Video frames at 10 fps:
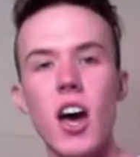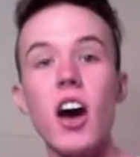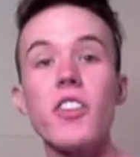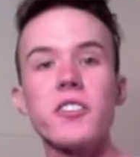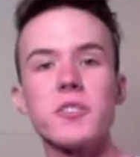
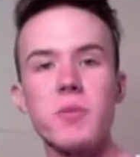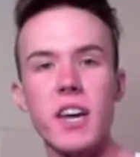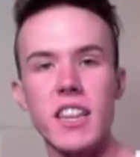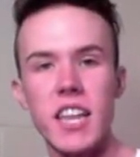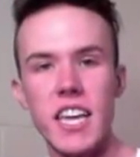Others
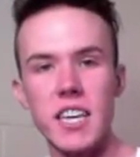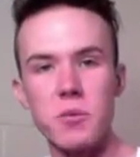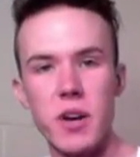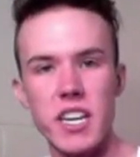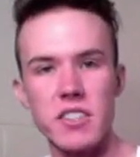might like
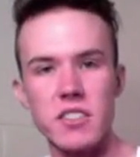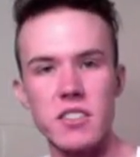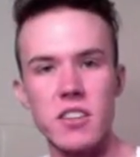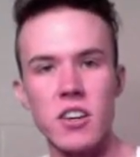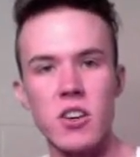it when
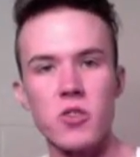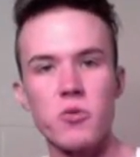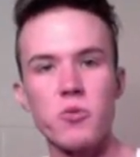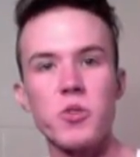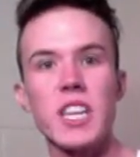it's
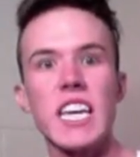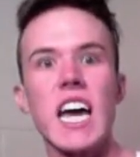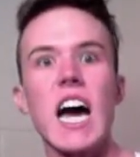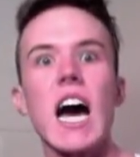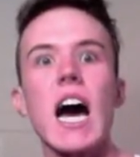really
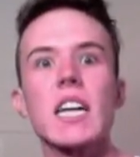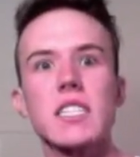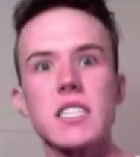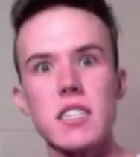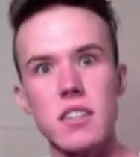
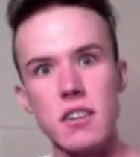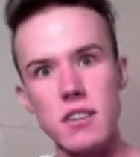hot.